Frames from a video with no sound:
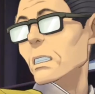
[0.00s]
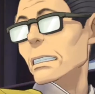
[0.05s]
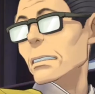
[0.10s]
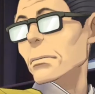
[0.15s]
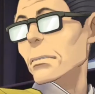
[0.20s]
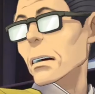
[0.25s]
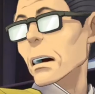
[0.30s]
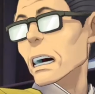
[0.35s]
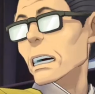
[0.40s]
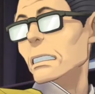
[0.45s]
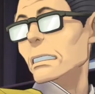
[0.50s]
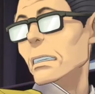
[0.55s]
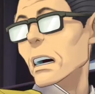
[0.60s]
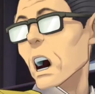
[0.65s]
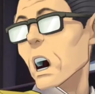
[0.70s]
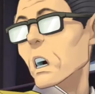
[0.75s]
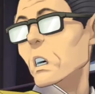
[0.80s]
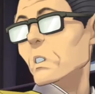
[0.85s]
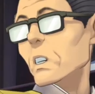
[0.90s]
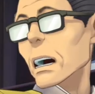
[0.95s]
is
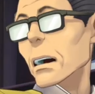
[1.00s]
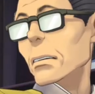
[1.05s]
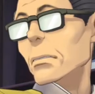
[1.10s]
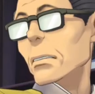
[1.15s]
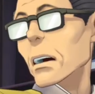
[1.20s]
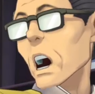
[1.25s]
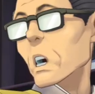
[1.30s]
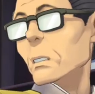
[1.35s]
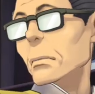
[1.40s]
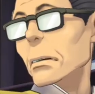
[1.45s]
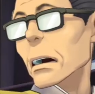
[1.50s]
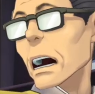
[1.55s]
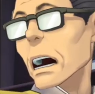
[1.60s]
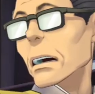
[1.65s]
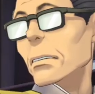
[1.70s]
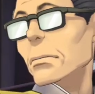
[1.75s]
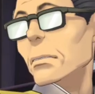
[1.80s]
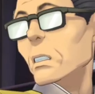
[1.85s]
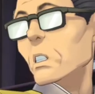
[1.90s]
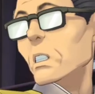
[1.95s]
evident beyond all reasonable
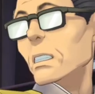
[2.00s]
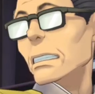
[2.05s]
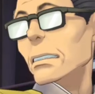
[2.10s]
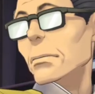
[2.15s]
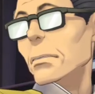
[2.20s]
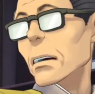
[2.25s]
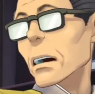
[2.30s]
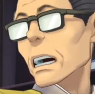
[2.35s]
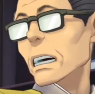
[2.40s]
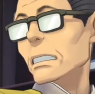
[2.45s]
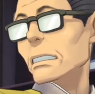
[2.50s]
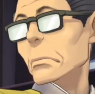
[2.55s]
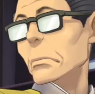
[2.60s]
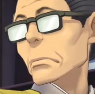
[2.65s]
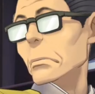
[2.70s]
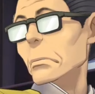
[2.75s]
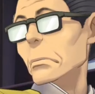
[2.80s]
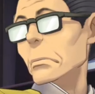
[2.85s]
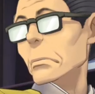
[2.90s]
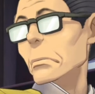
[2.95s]
doubt that the victim was
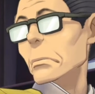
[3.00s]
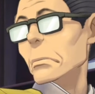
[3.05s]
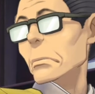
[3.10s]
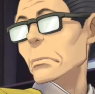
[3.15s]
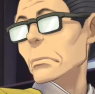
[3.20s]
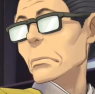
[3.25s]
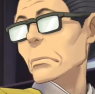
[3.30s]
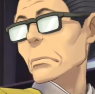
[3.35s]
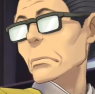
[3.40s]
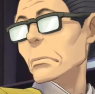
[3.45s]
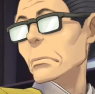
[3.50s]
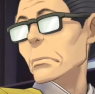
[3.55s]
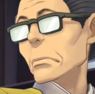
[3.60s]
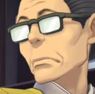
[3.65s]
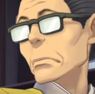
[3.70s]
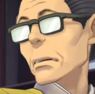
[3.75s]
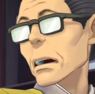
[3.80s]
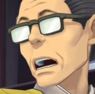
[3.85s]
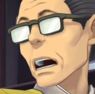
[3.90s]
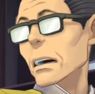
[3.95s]
alone at the time of the
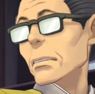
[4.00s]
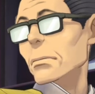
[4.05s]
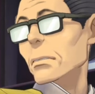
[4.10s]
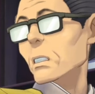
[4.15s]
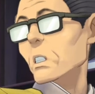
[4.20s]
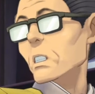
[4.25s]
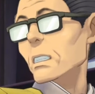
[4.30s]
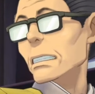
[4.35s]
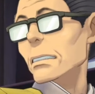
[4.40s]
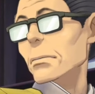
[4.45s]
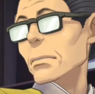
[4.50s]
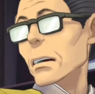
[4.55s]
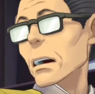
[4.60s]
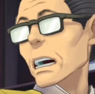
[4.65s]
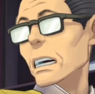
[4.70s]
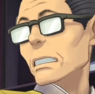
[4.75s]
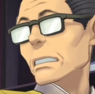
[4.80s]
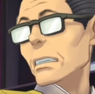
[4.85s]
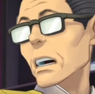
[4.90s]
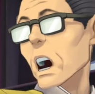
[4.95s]
incident. The
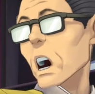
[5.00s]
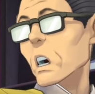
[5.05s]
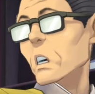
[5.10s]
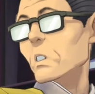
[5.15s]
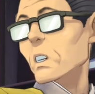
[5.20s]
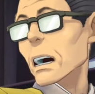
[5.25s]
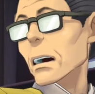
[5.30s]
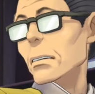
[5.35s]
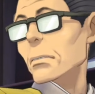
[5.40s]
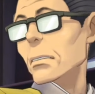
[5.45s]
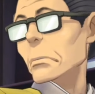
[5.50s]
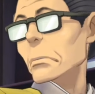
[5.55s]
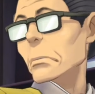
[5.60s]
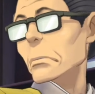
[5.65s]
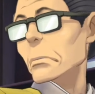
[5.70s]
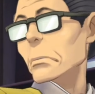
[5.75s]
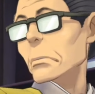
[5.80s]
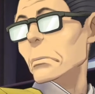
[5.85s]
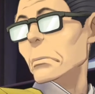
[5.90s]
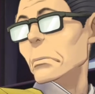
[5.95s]
prosecution has
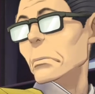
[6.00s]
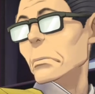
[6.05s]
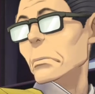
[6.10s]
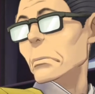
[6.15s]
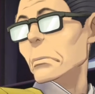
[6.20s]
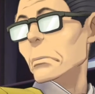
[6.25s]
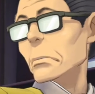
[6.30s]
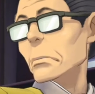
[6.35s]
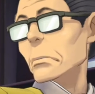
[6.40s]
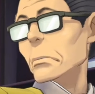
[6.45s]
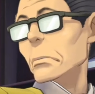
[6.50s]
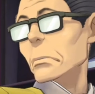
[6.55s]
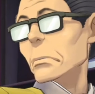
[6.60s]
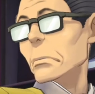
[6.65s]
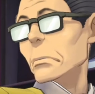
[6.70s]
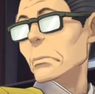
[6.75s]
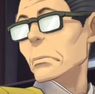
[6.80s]
photographic evidence of this